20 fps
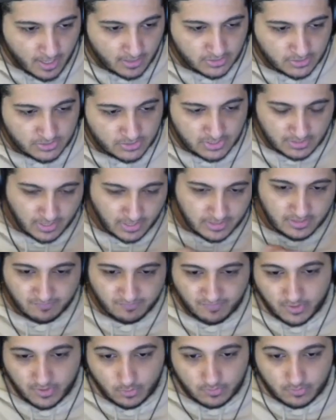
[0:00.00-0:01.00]
Just so that, like the
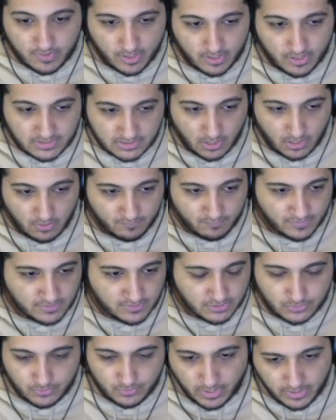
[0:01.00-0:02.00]
video there itself is
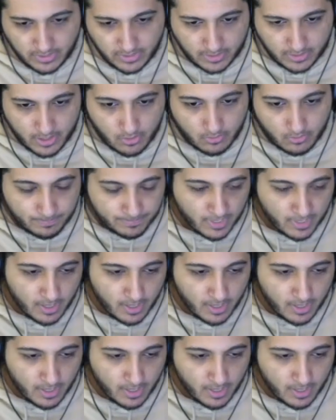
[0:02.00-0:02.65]
just ready to go.